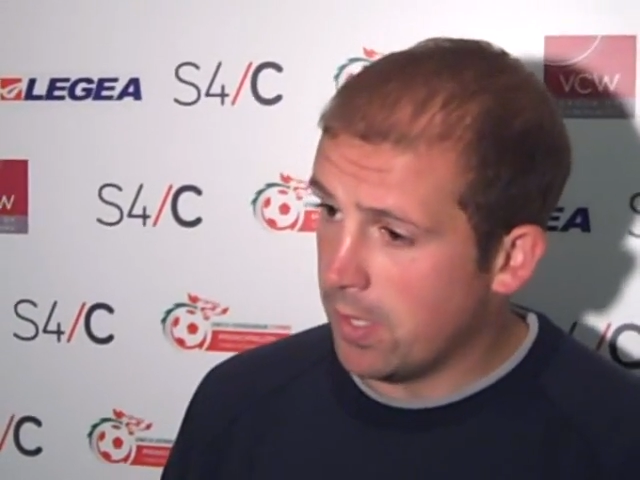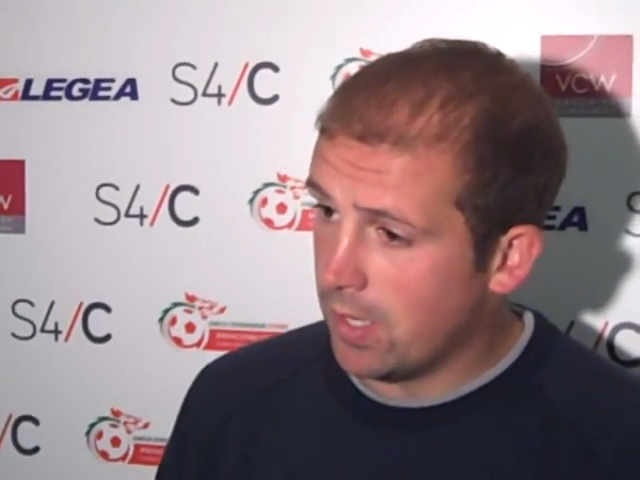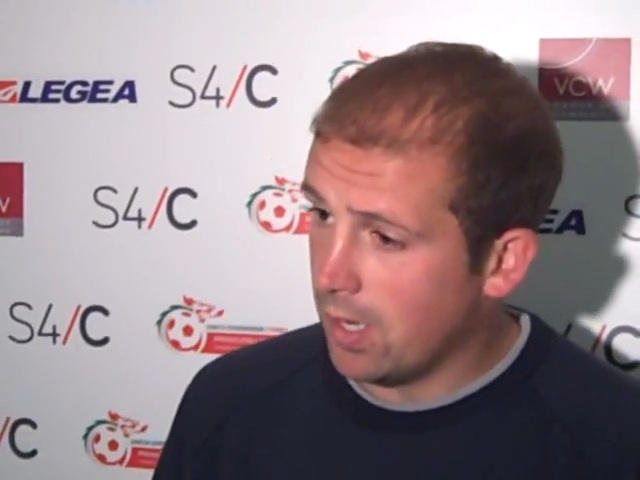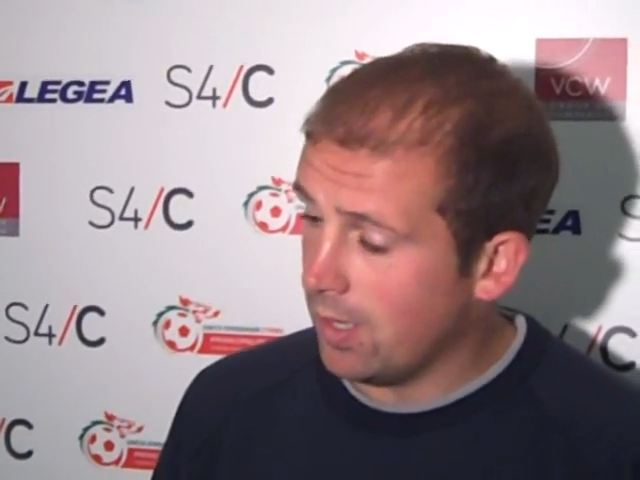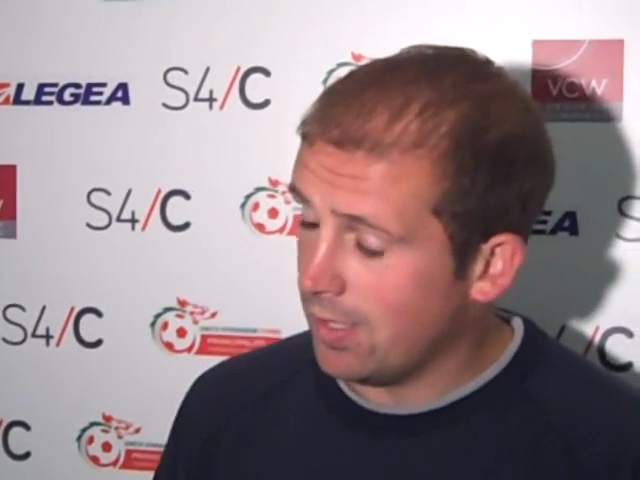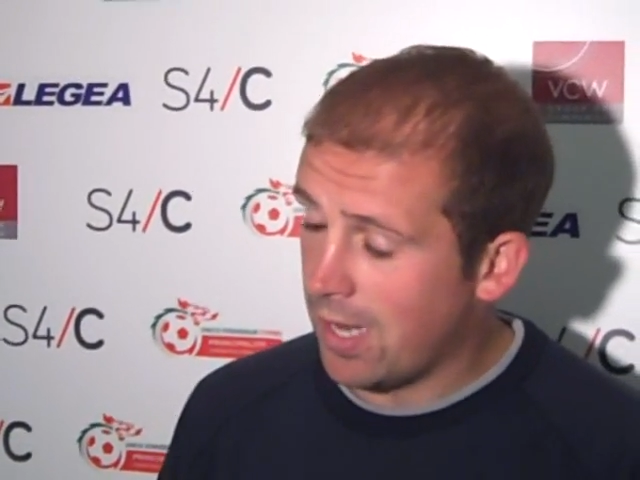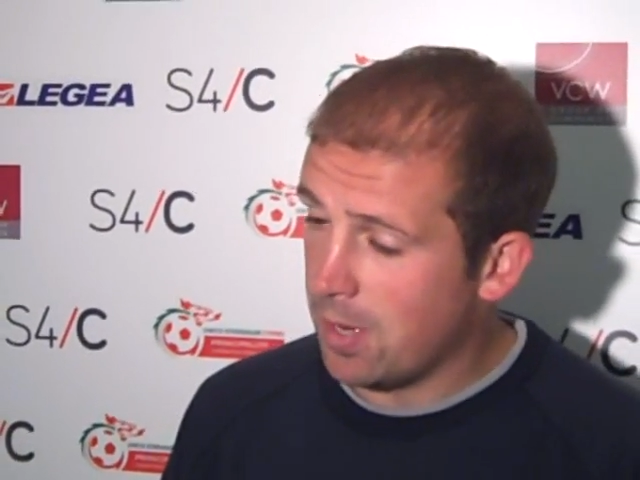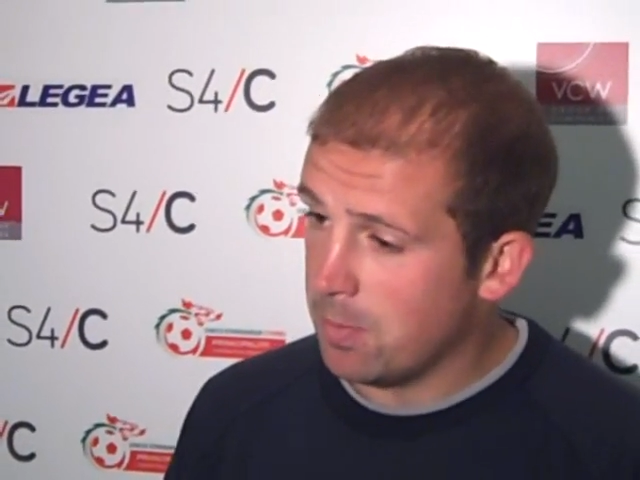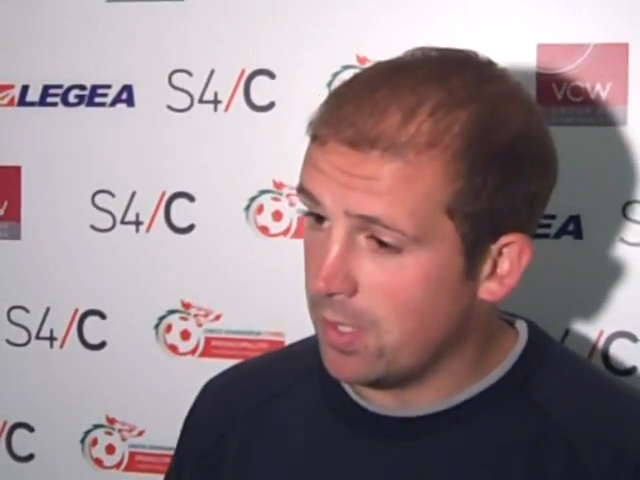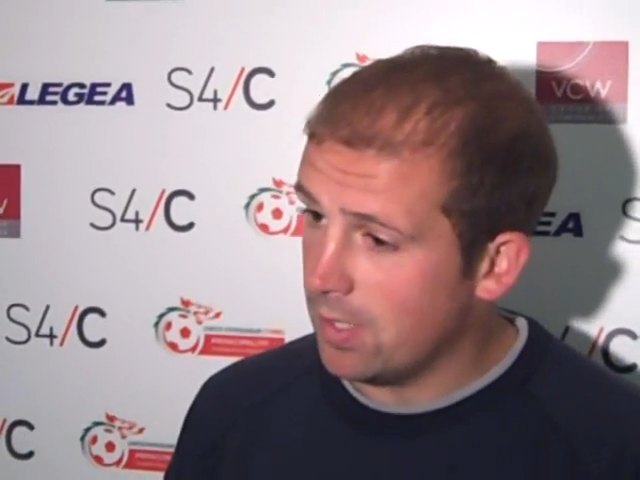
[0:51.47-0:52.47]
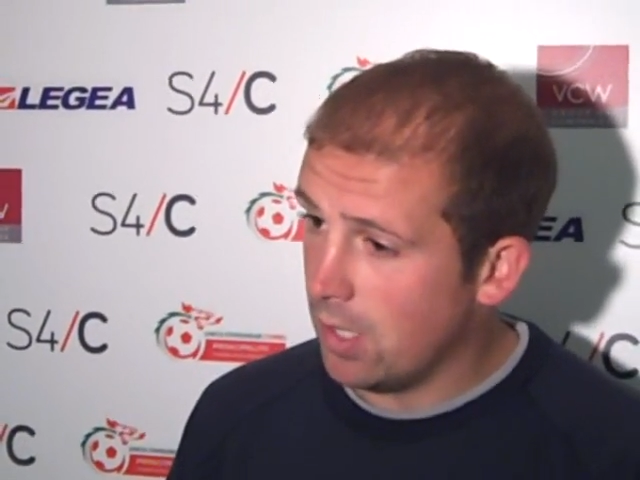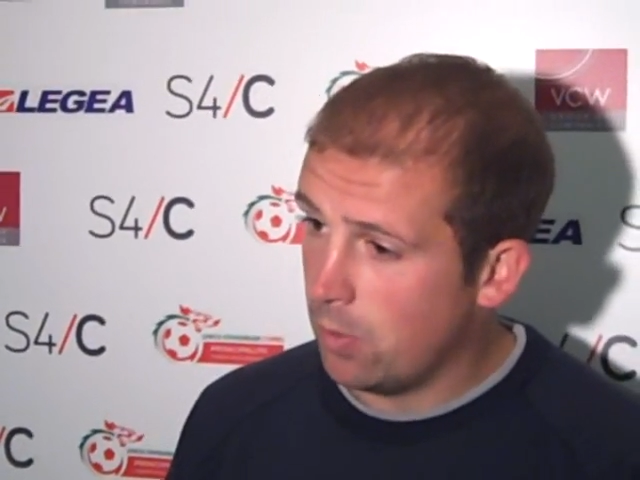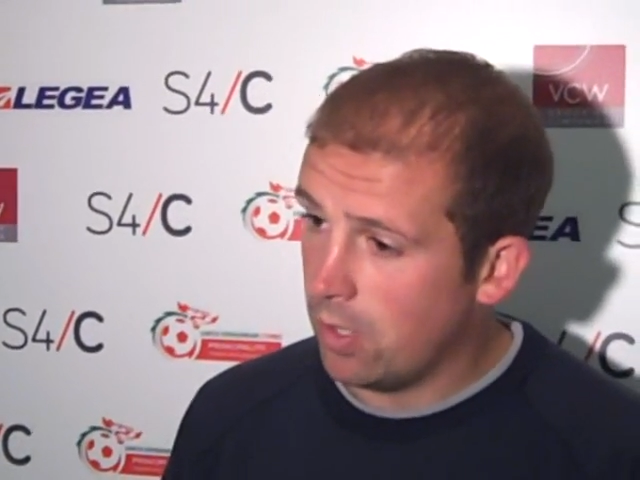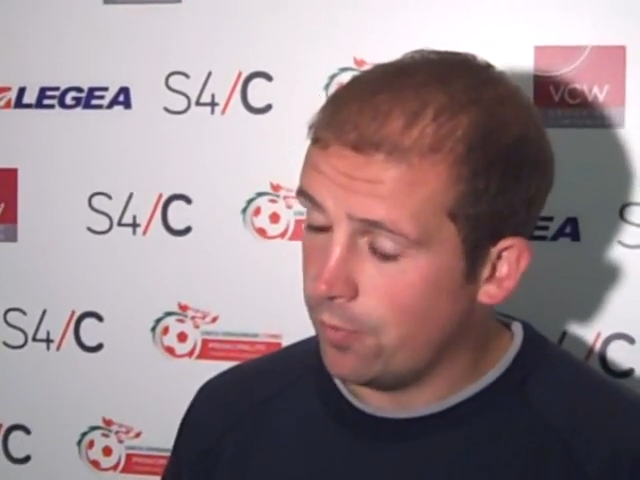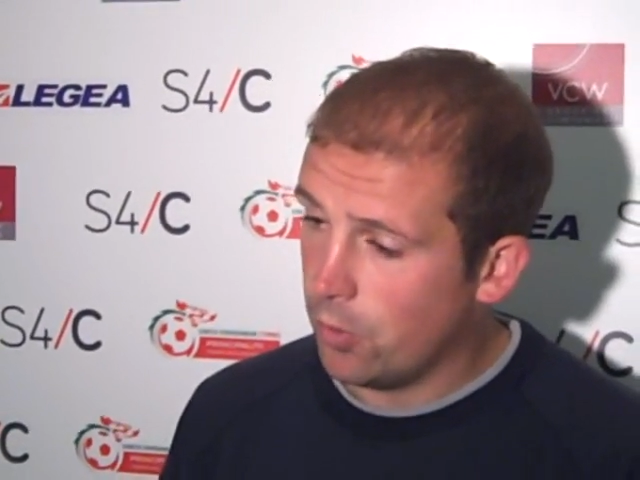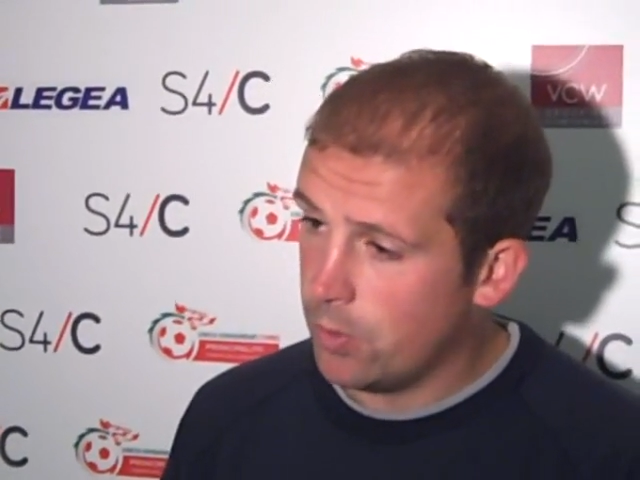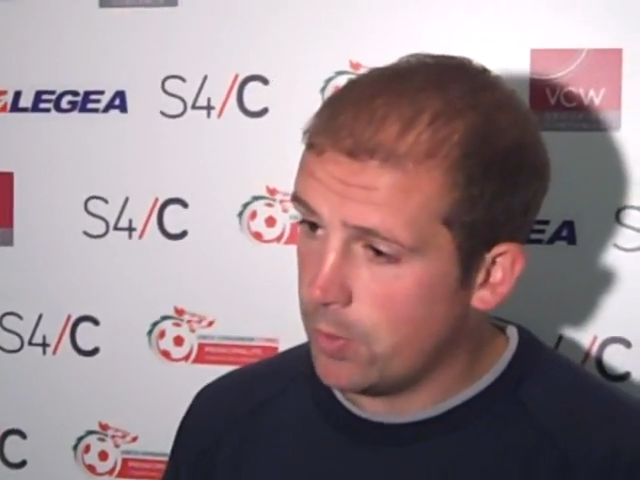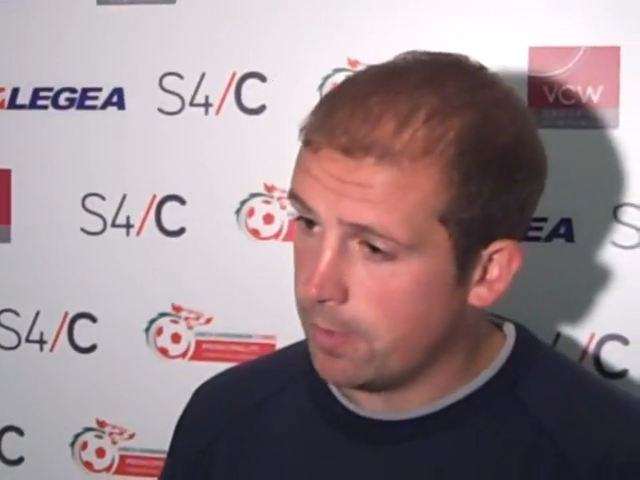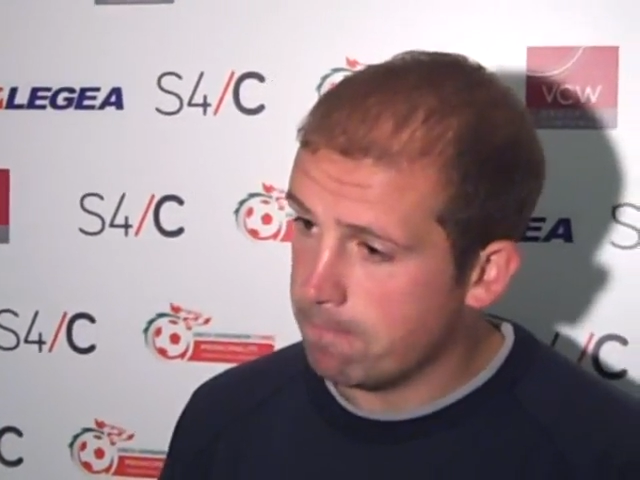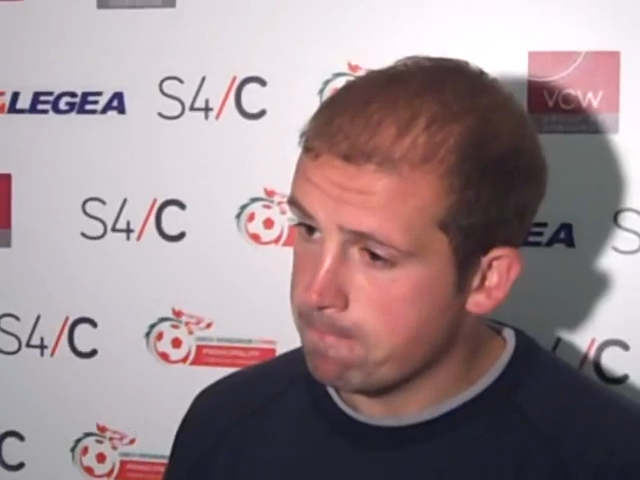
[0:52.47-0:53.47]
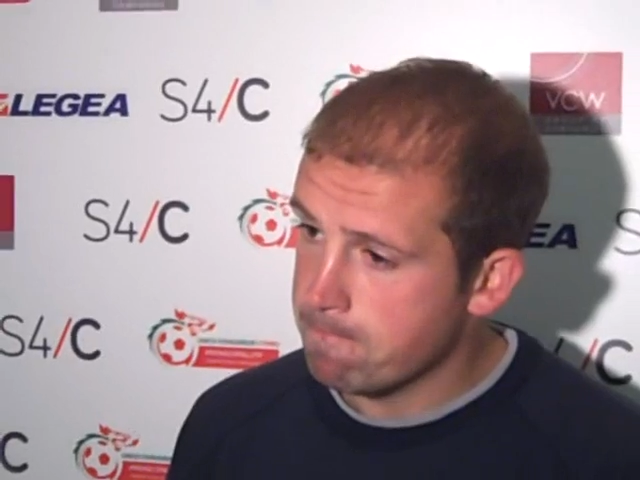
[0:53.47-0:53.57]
big game, and we'll look forward to it.